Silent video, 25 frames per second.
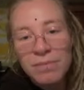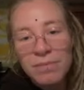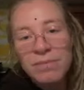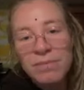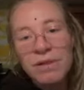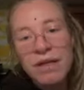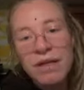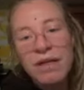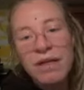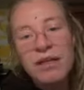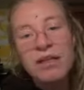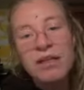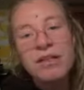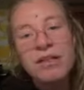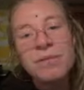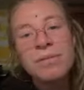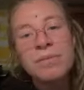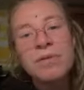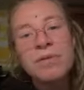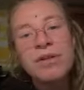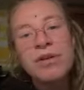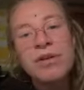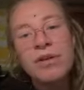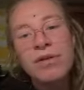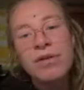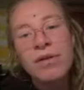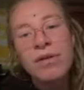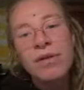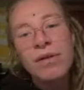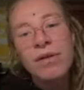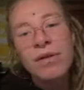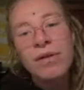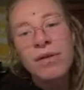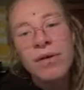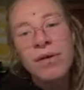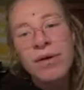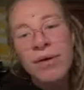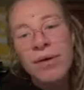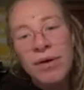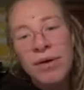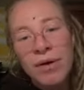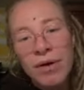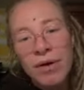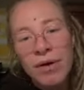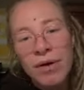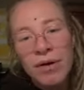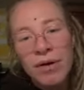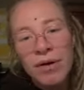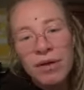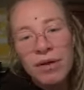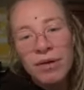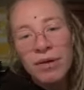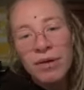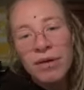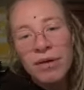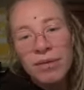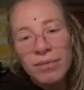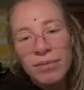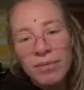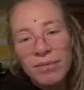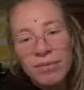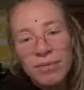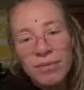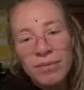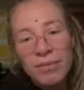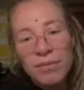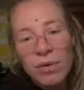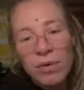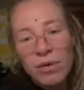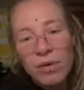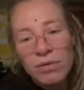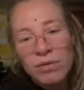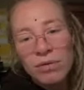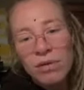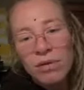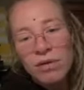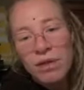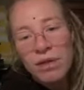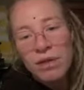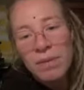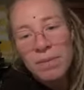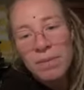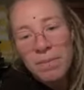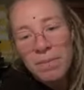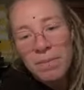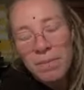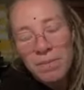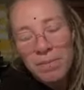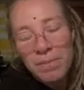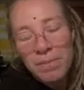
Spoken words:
They are up north, most of them.